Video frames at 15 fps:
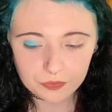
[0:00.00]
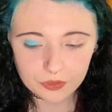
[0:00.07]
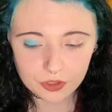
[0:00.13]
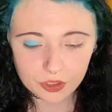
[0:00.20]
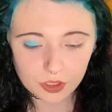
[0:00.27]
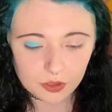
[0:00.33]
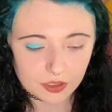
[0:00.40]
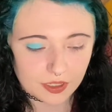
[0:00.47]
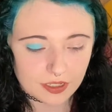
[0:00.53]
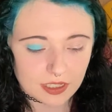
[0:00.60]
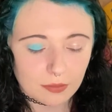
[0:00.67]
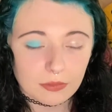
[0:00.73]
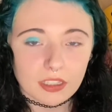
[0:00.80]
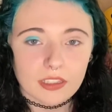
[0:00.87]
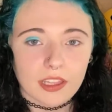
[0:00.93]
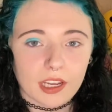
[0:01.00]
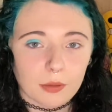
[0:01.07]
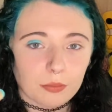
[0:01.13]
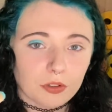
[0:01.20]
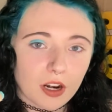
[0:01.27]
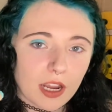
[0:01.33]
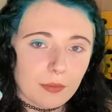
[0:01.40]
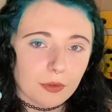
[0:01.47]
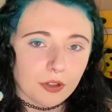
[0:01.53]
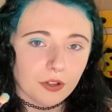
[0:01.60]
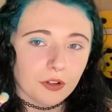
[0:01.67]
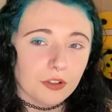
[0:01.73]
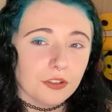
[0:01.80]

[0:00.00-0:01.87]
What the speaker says: using something like a primer or